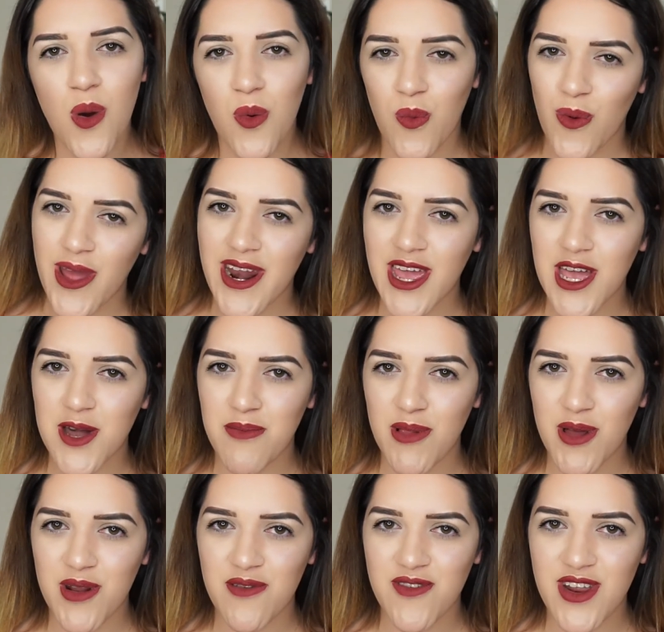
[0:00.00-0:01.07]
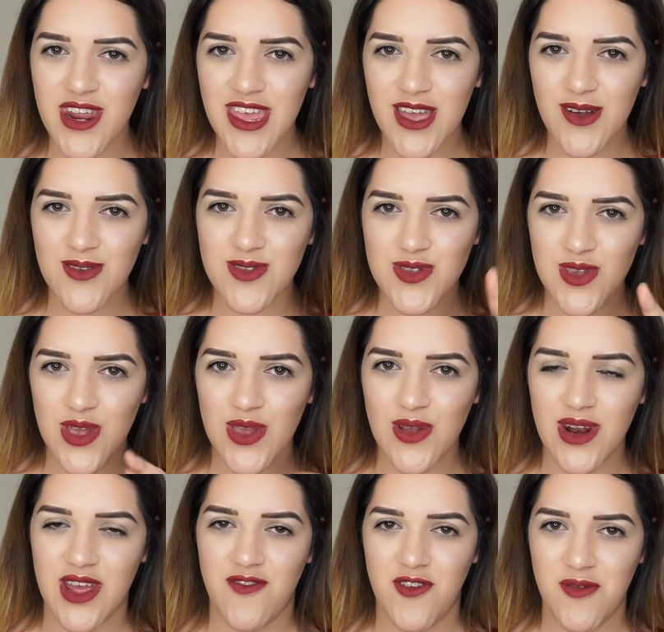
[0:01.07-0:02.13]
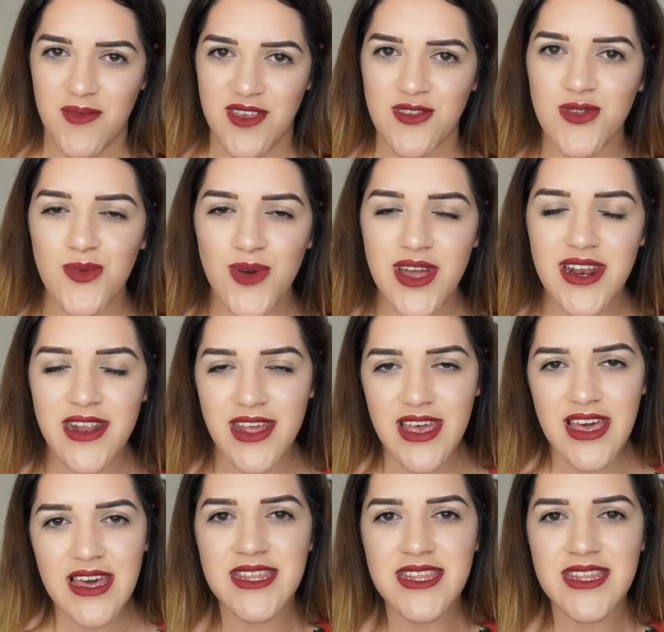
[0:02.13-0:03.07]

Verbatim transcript: when I upload a video so you never miss one.